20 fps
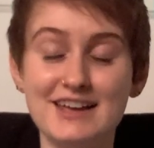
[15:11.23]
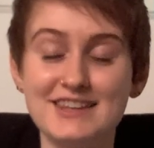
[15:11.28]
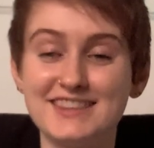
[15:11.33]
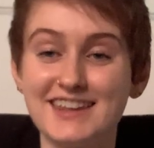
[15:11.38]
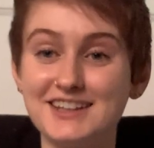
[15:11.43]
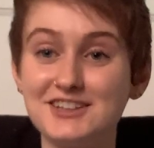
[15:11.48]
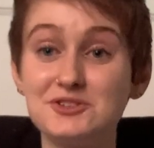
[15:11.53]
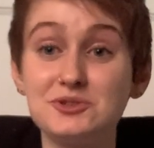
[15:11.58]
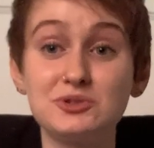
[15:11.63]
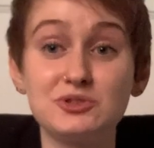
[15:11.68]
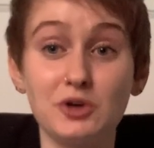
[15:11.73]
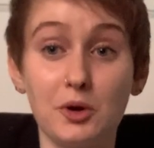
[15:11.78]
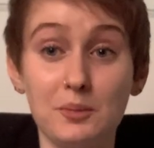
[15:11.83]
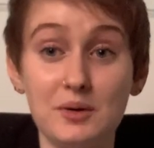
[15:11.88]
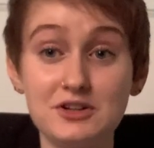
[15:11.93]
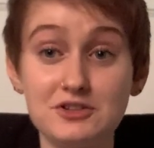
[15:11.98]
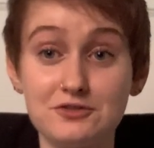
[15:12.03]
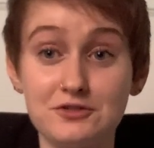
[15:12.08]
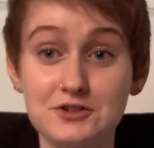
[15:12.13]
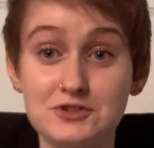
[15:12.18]
Thank you so
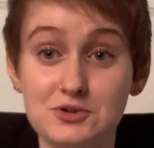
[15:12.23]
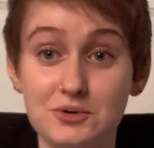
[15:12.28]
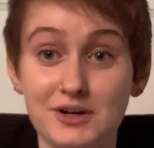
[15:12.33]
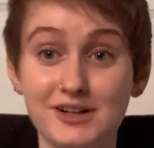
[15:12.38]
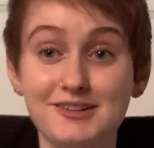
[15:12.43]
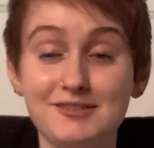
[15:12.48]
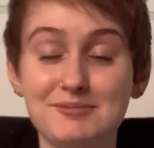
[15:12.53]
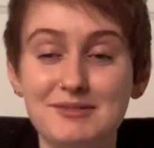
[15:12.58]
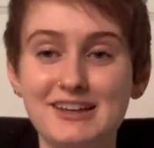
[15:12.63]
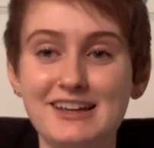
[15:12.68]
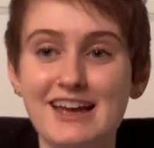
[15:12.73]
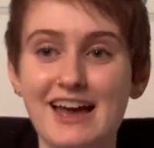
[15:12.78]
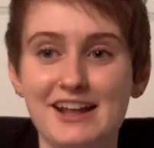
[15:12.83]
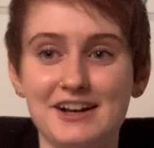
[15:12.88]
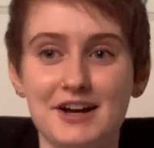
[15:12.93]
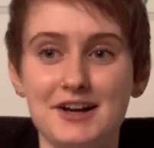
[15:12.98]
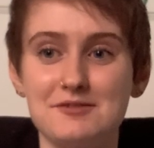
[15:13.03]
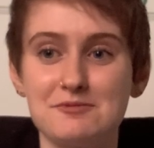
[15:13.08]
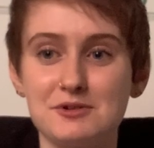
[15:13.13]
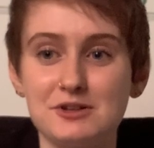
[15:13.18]
much for joining me, and
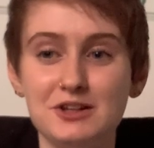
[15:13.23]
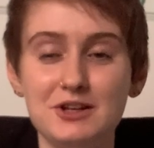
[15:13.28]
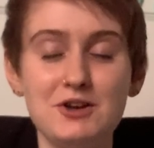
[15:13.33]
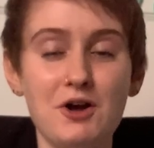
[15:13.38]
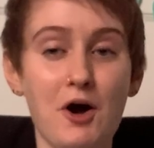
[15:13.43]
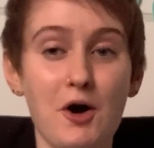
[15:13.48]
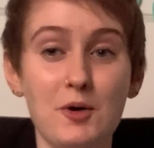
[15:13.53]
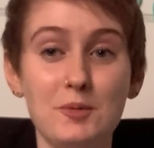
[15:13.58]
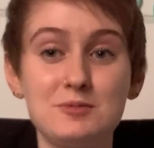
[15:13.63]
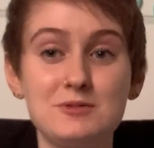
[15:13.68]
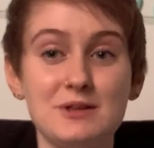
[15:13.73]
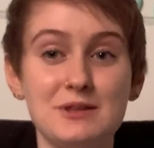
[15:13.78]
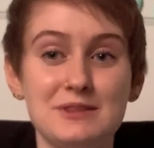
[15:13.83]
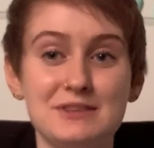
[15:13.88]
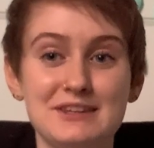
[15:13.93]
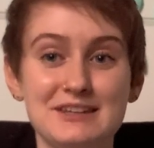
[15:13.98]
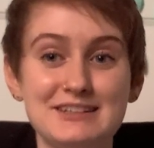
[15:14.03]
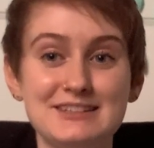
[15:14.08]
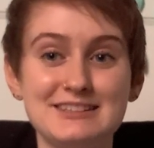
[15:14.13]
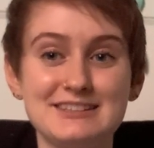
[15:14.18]
I really hope
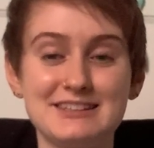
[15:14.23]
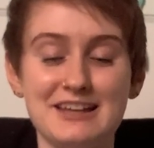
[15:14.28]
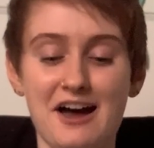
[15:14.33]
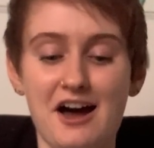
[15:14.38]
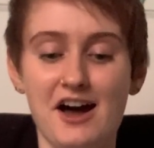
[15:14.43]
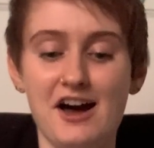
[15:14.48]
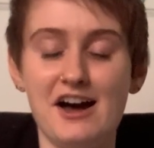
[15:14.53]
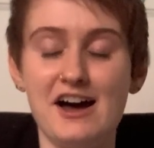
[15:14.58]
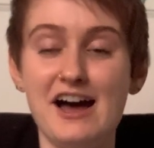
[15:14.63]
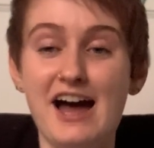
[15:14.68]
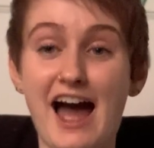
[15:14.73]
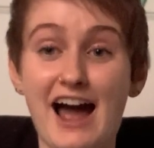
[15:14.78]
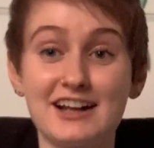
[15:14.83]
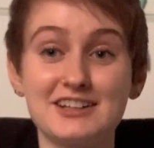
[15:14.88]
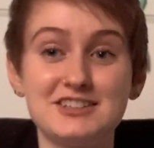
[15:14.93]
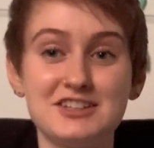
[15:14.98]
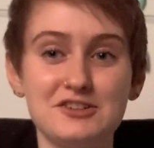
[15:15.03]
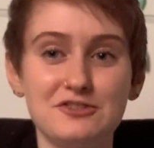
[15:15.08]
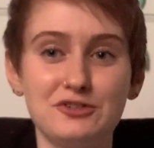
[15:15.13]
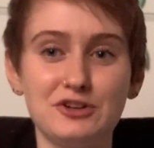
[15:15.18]
that this
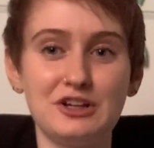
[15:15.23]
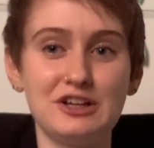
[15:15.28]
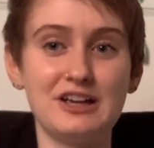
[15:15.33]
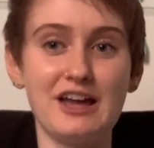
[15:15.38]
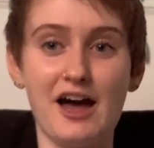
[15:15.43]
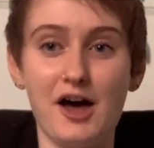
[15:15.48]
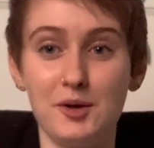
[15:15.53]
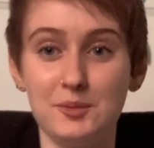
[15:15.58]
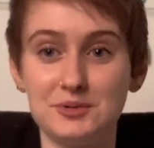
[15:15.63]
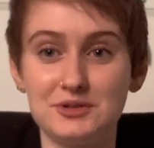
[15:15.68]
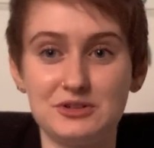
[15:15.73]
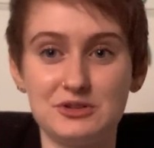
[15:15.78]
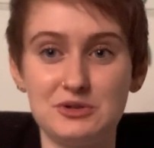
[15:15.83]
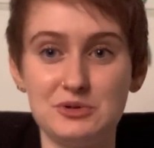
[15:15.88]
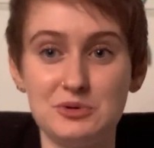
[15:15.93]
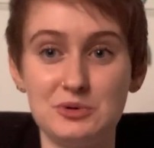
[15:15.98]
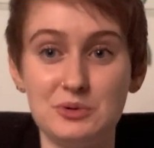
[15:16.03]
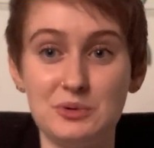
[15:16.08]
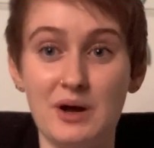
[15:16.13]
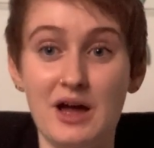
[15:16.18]
activity helps
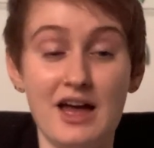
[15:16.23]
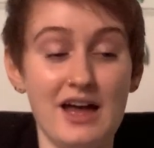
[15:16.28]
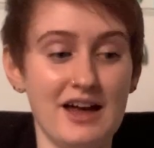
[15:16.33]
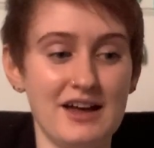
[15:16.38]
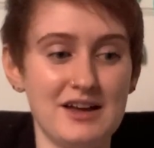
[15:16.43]
to